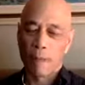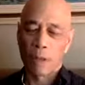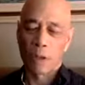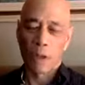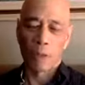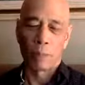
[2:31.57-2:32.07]

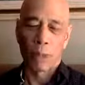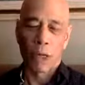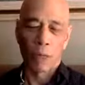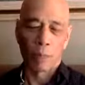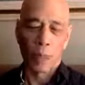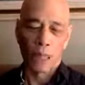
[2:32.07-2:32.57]
Go to the
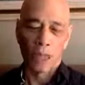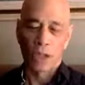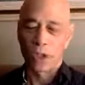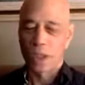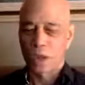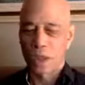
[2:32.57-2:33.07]
blog
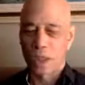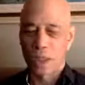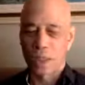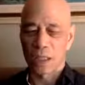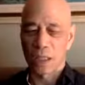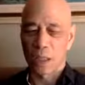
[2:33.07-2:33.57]
page and you'll see
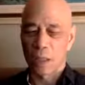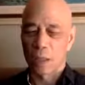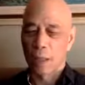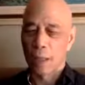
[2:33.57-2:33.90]
it there.